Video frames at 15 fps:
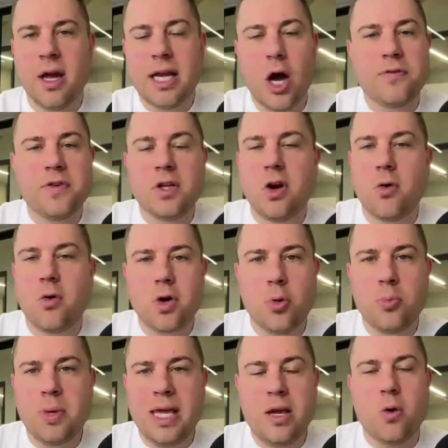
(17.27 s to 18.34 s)
Now, if you don't know
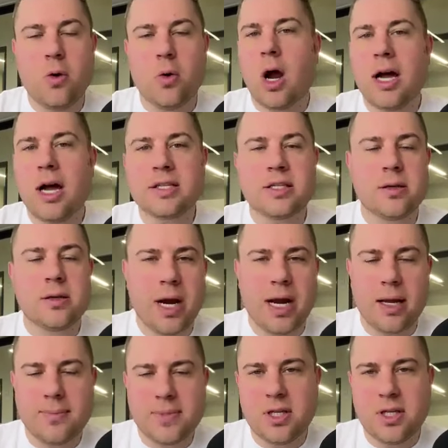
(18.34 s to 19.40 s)
me or us, my
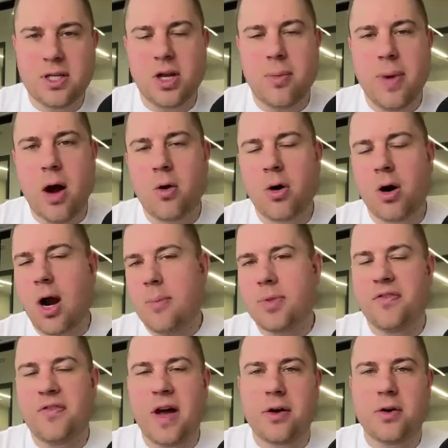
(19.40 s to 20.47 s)
name is CJ Maurer. I'm
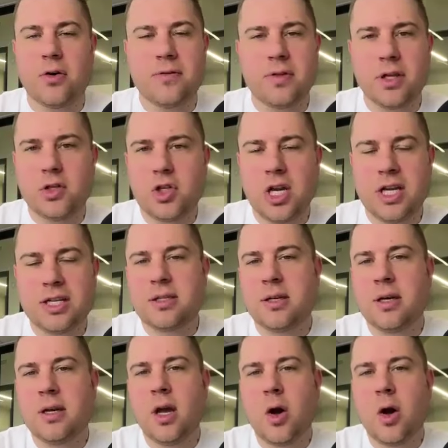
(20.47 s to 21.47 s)
the founder of The Gist.